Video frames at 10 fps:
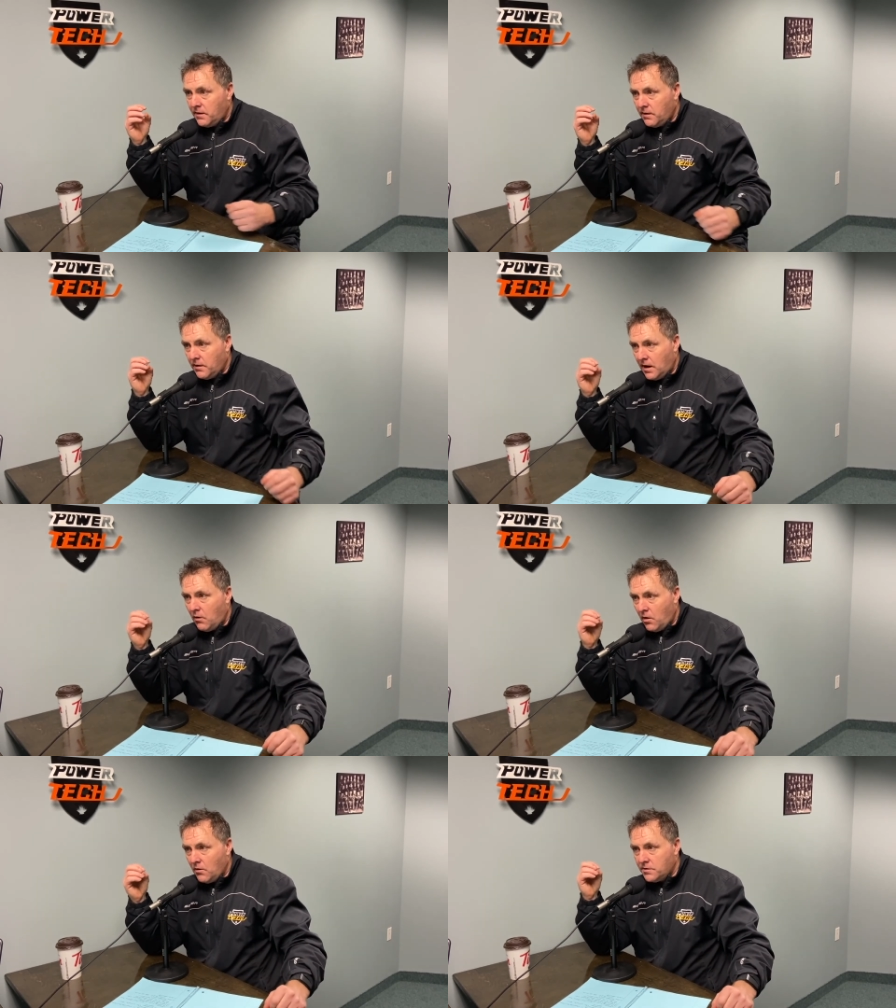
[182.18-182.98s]
how
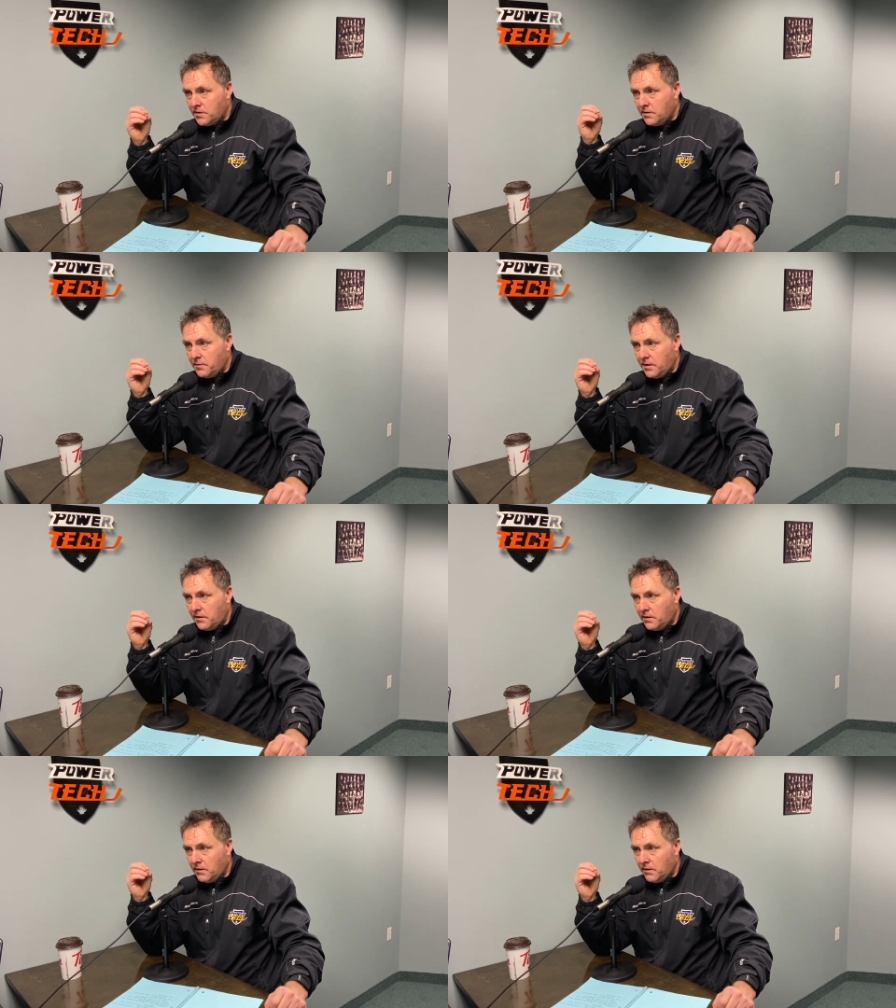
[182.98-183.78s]
hard it's going to be.
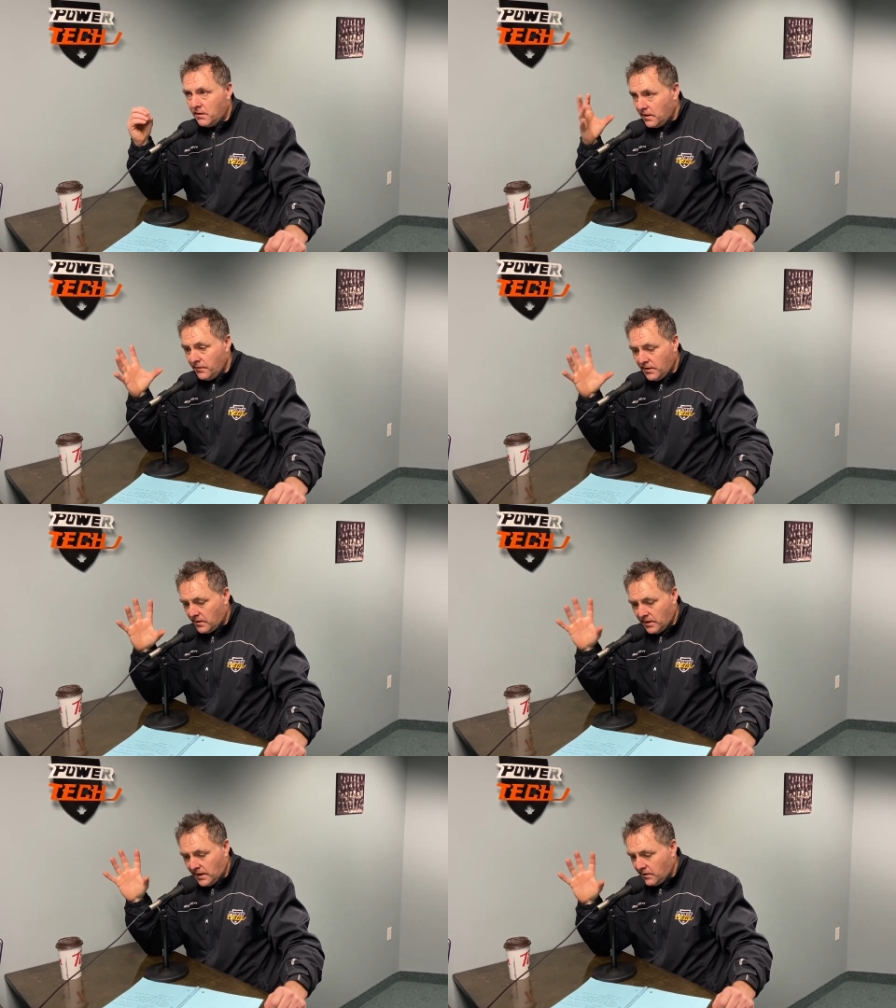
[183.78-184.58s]
Like, even
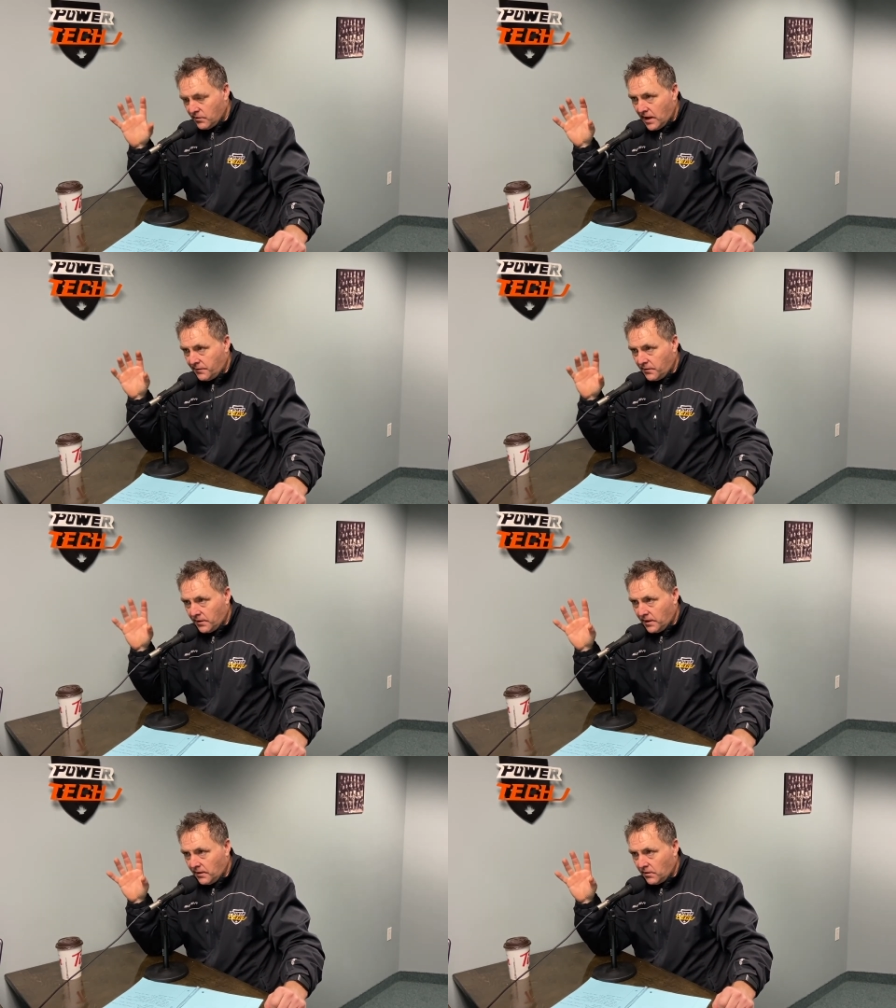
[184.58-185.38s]
getting drafted or
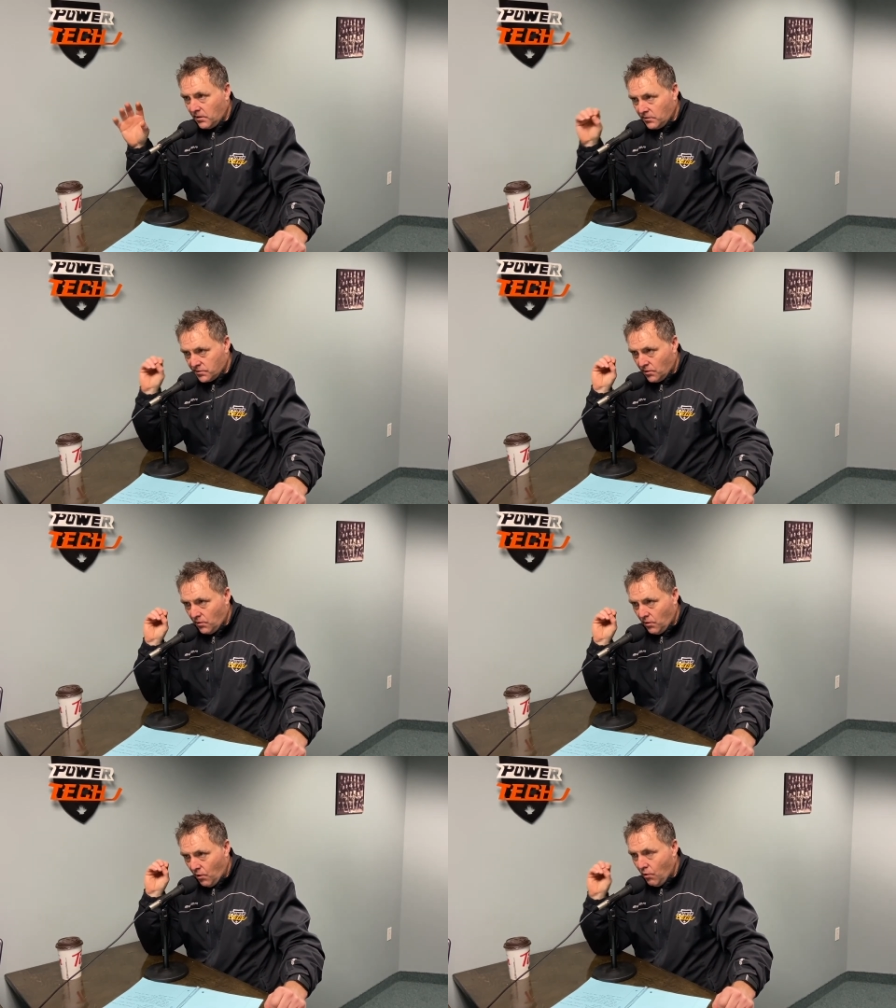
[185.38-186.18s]
getting a college,
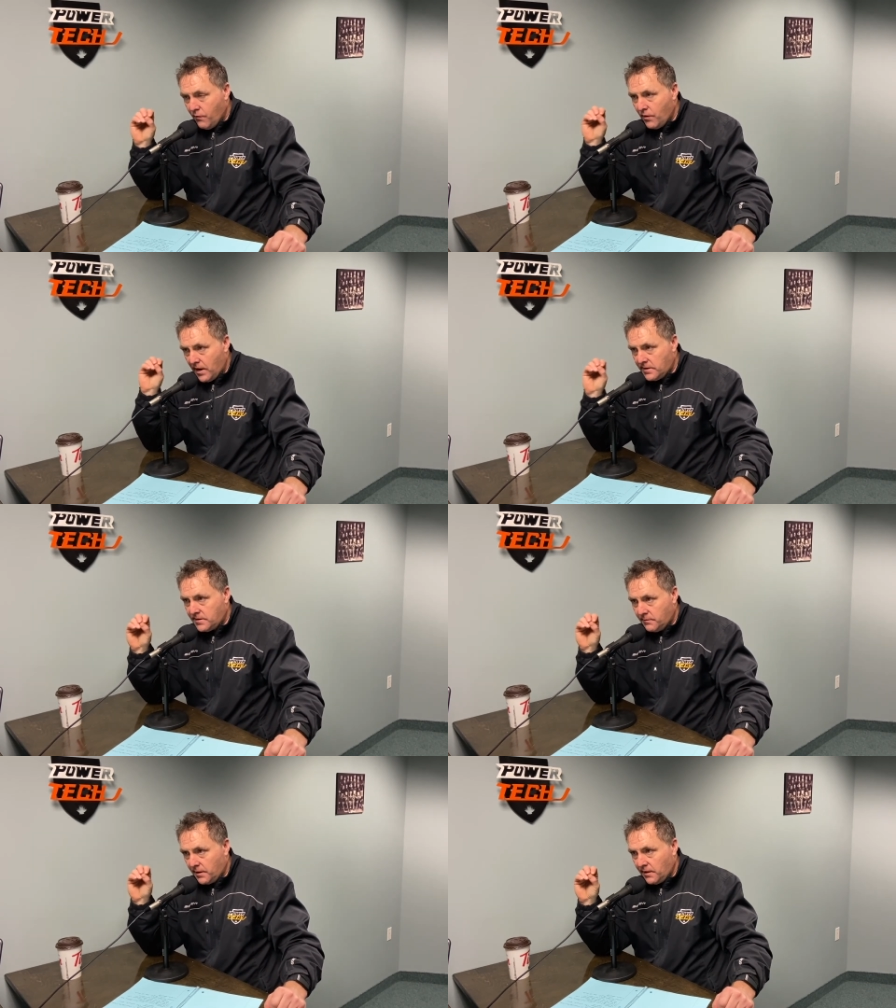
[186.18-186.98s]

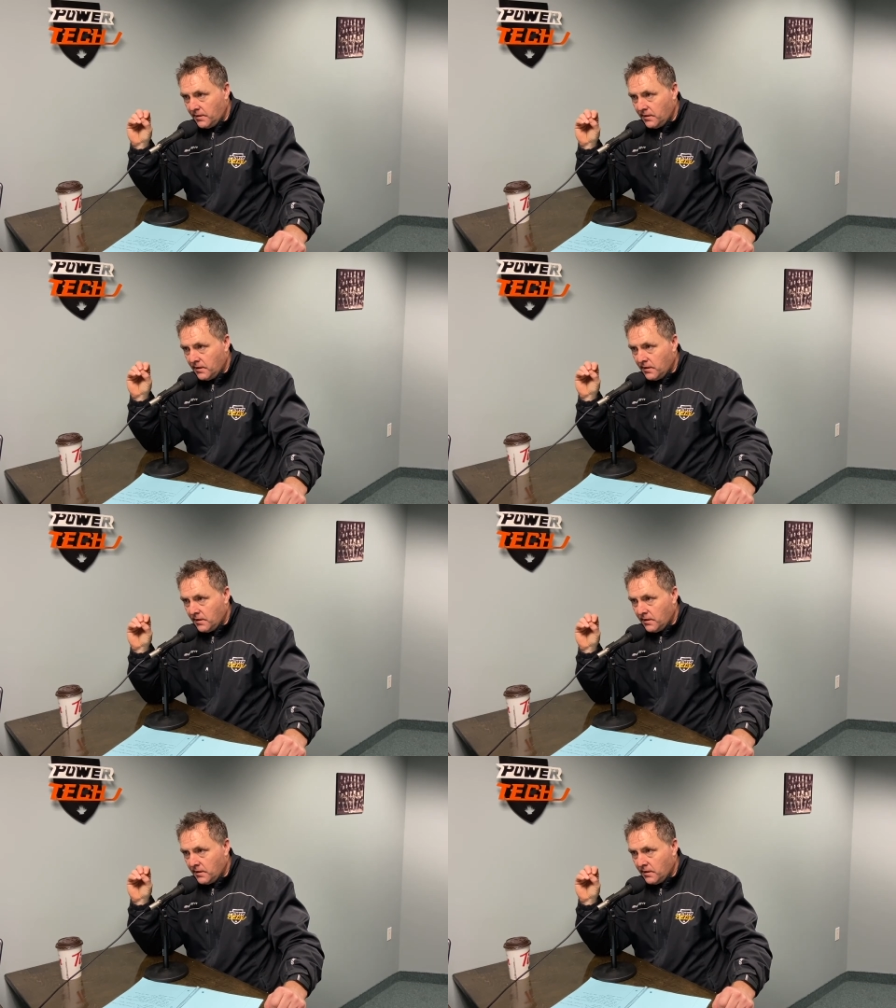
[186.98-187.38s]
overestimate